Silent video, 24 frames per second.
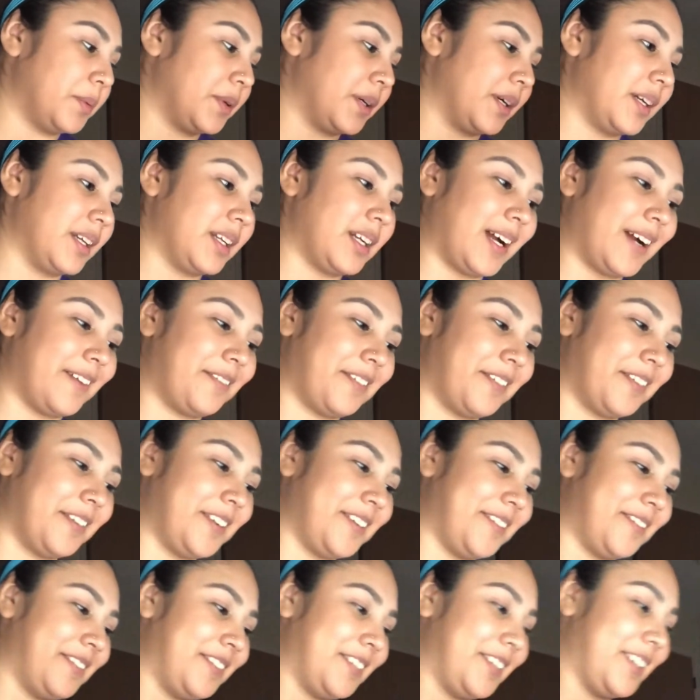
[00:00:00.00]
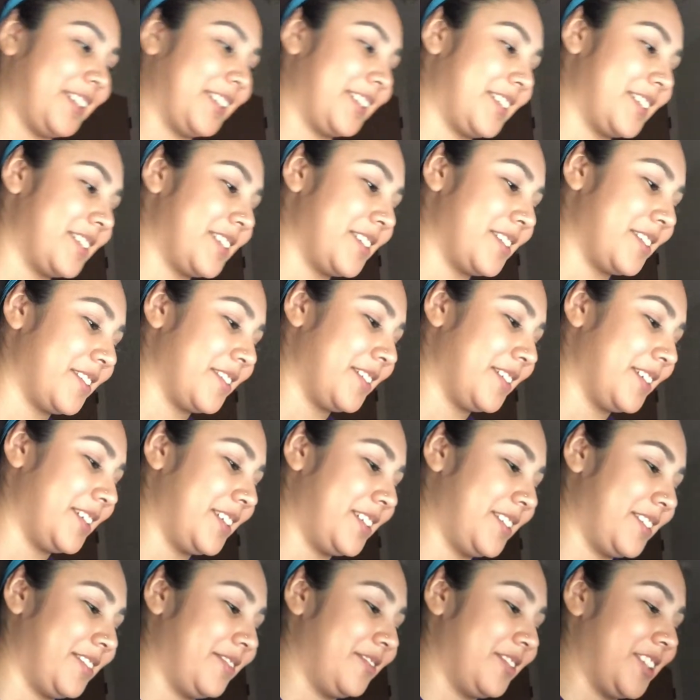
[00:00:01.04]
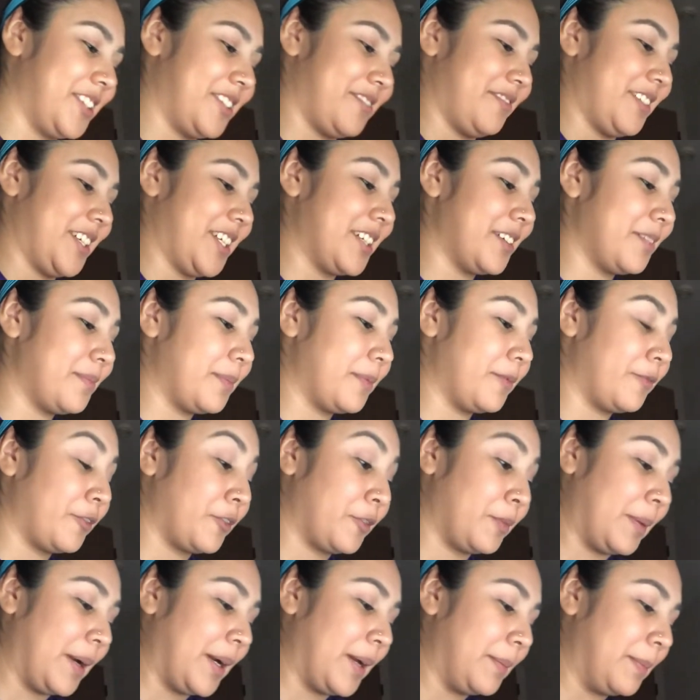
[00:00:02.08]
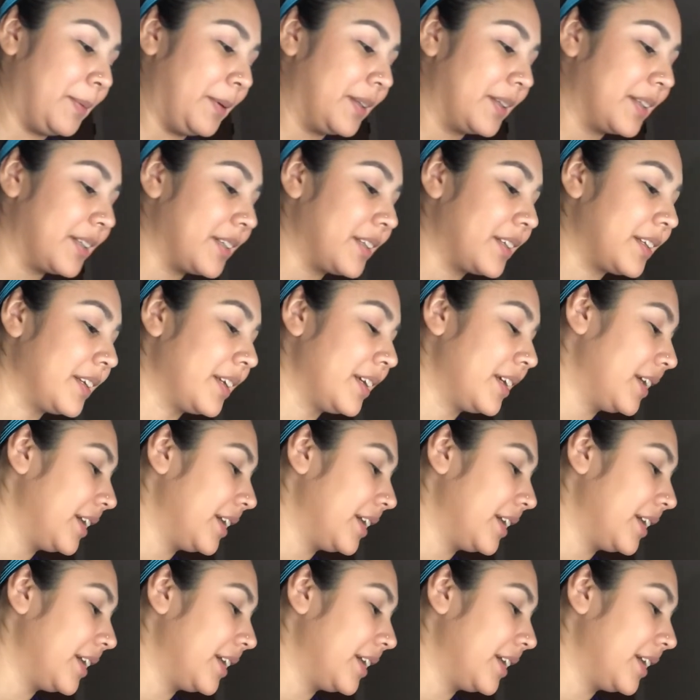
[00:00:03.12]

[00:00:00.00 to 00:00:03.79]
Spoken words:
but I really feel like this is already too much makeup for my opinion.